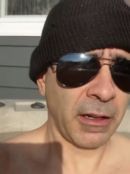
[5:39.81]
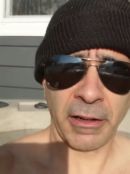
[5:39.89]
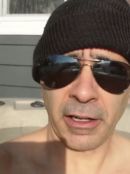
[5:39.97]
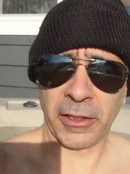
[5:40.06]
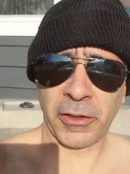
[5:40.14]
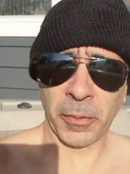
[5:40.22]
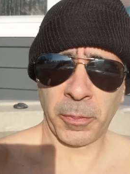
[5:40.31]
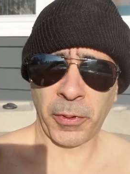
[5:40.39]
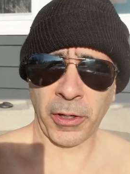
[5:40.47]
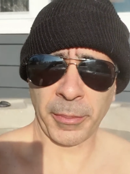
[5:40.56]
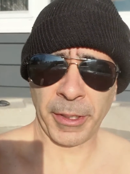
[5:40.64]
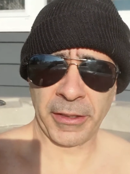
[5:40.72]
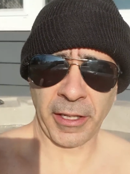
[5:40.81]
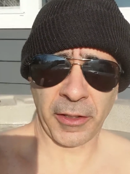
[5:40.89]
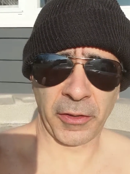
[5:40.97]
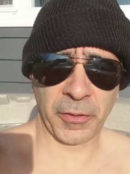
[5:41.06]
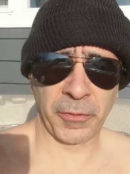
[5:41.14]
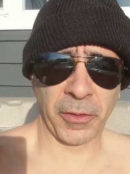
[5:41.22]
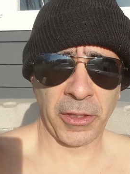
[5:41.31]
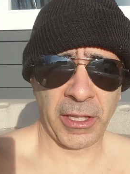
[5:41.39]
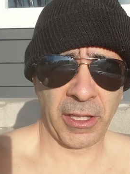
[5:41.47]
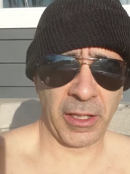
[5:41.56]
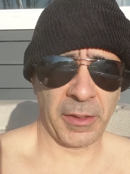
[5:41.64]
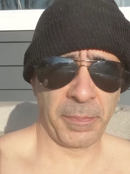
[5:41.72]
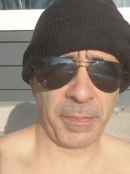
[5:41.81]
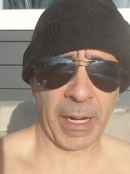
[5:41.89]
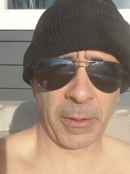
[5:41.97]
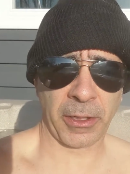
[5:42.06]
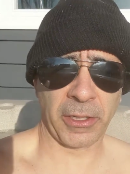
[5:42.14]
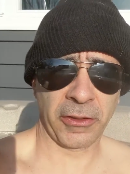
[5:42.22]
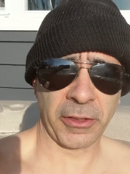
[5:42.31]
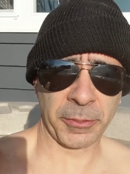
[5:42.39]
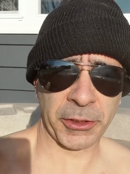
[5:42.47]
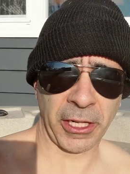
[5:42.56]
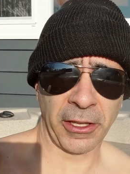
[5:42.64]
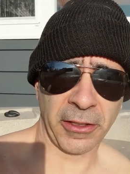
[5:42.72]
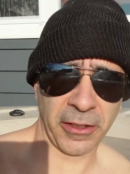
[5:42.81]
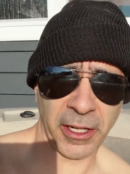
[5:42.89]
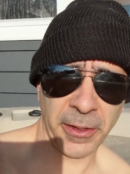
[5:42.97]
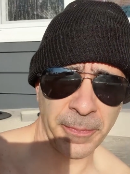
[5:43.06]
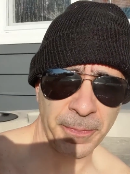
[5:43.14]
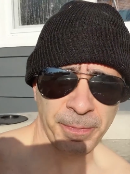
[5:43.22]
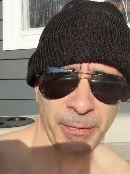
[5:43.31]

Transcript: All right, so part of my test for the power consumption of the tub